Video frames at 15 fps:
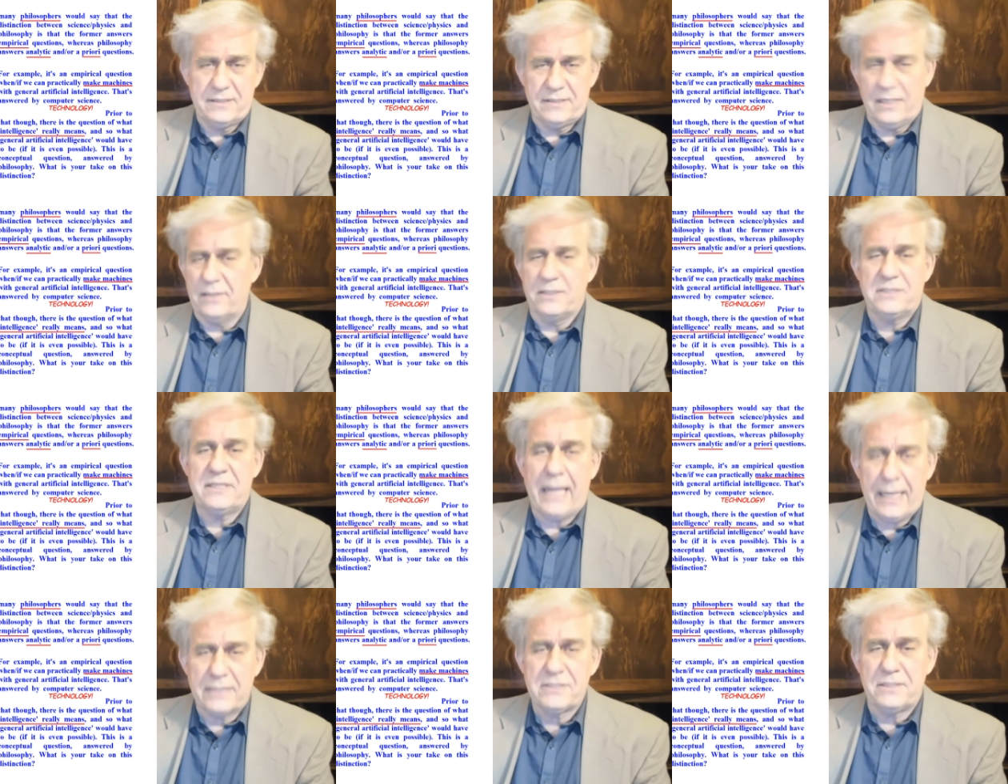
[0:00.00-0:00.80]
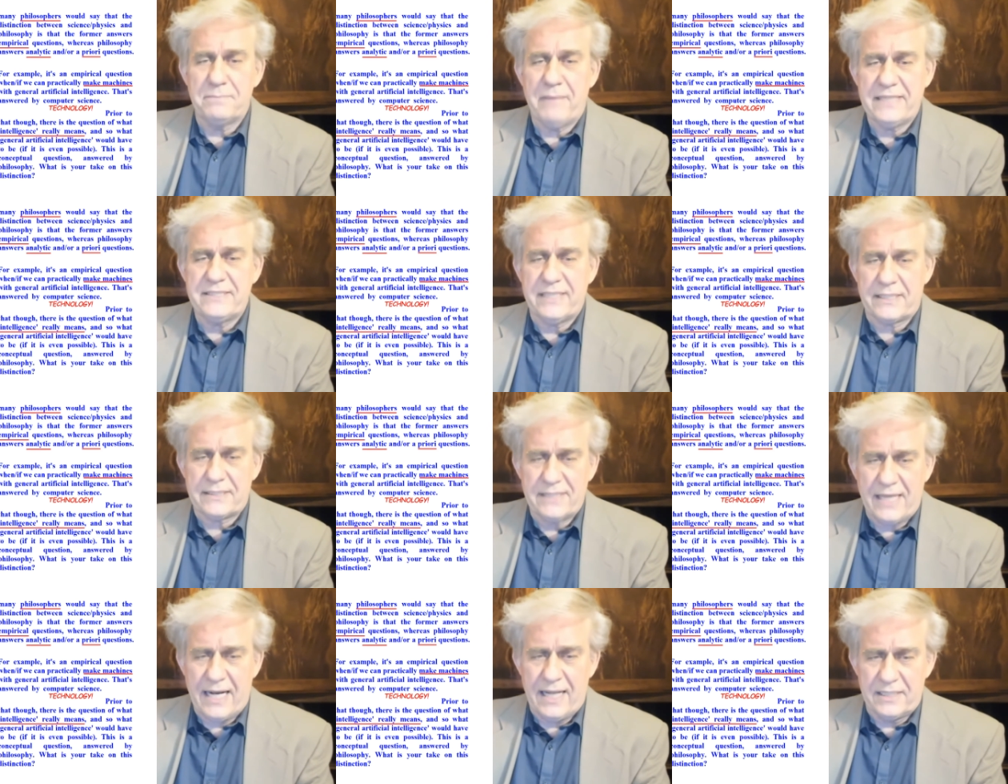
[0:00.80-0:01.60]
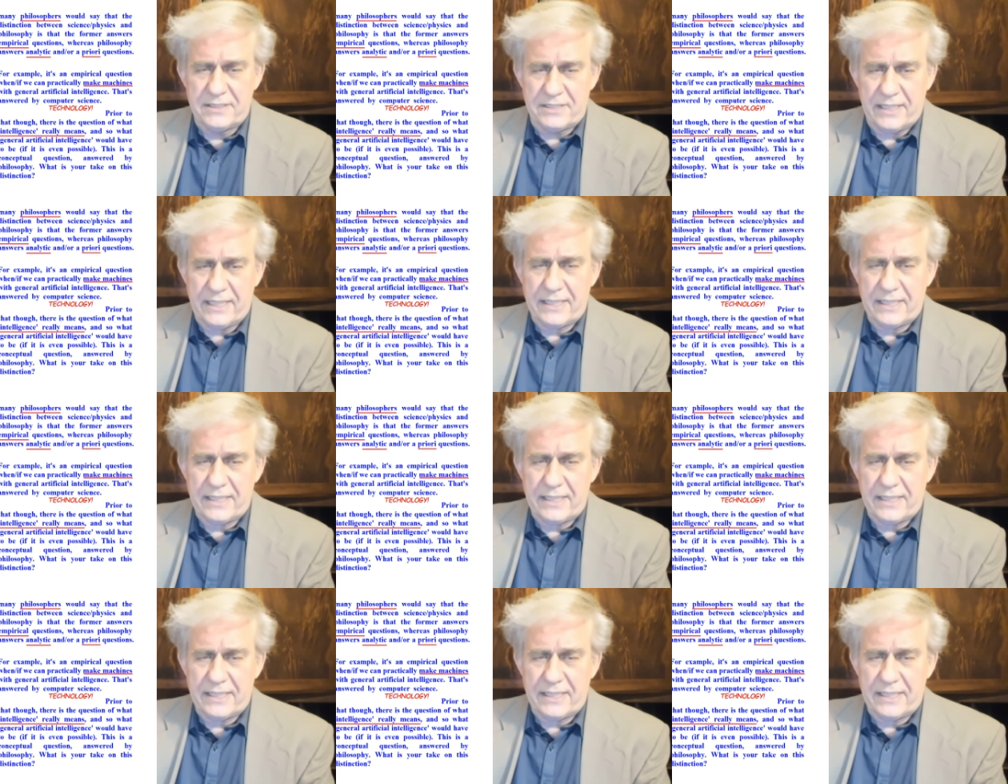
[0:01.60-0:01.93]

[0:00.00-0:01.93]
No, it's answered by technology.